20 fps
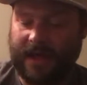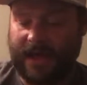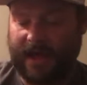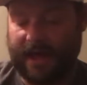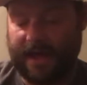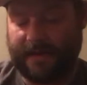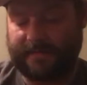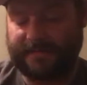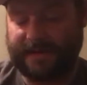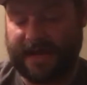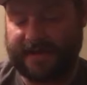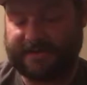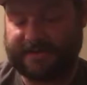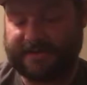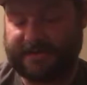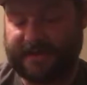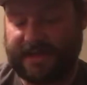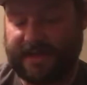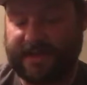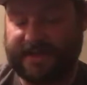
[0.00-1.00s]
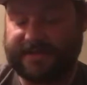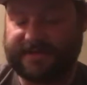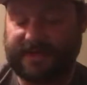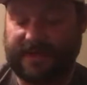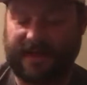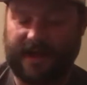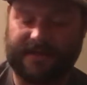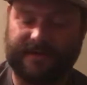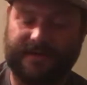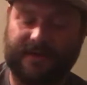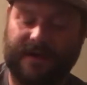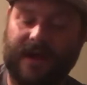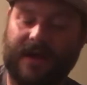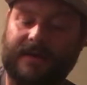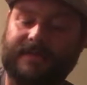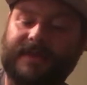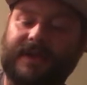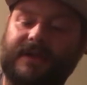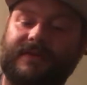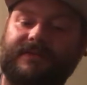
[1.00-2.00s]
Next is another
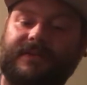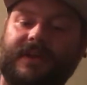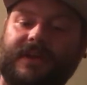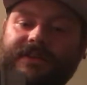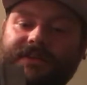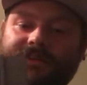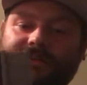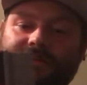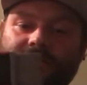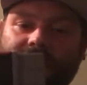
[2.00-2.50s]
copy of Ken